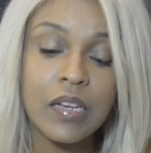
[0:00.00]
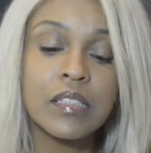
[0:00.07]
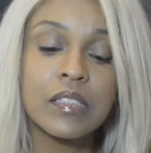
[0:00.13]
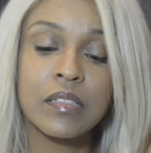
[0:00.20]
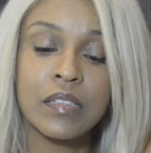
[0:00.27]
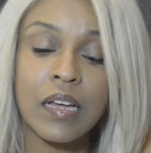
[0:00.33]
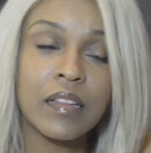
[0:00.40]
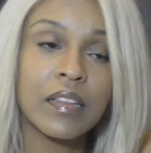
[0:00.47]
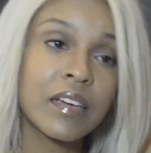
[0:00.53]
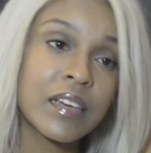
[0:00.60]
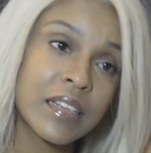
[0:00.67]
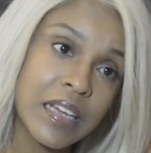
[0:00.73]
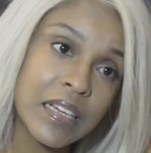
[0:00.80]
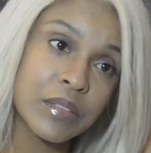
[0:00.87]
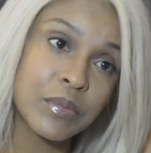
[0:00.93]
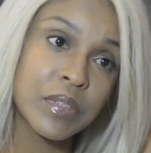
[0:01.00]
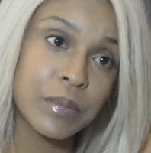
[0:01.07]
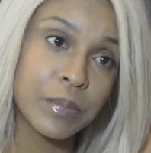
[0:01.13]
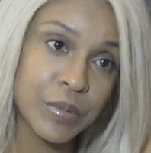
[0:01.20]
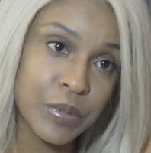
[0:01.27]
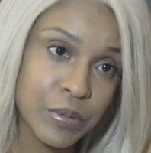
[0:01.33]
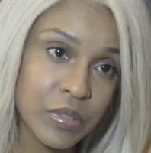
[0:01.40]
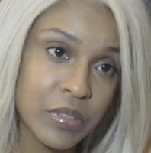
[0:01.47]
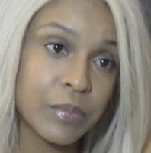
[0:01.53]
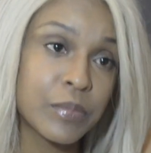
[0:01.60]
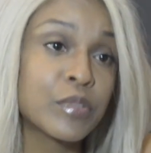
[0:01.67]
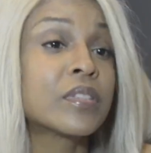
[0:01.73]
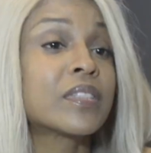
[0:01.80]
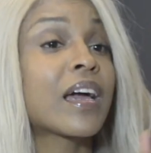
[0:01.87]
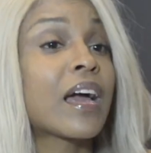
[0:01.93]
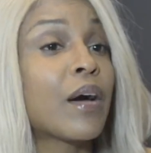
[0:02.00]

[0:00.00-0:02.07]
So now they connected with the producer, and the producer's like,